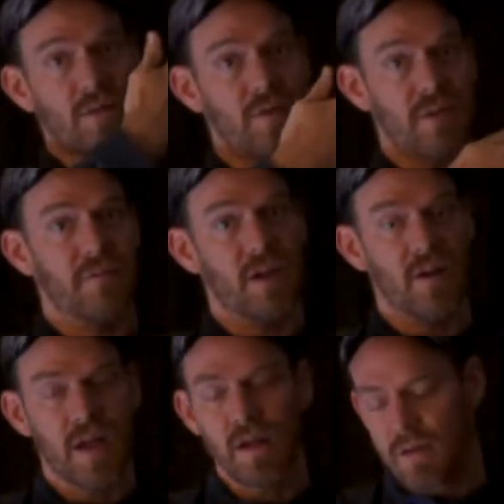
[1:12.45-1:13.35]
doing a
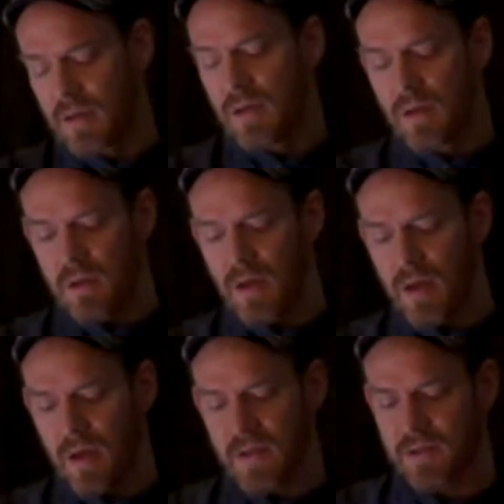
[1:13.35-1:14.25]
figure eight.
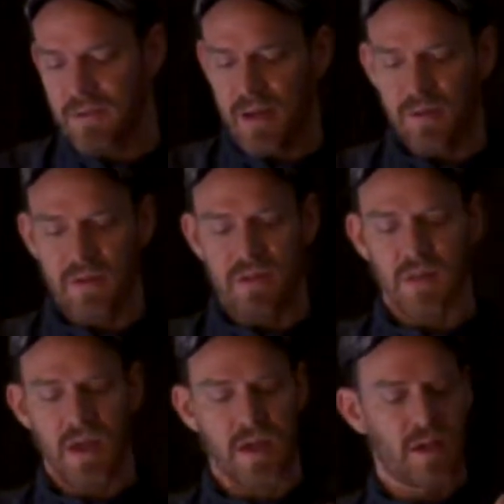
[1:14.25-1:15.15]
So that looks
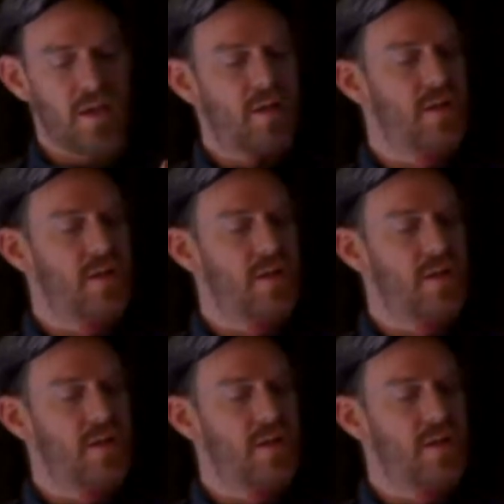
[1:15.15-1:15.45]
like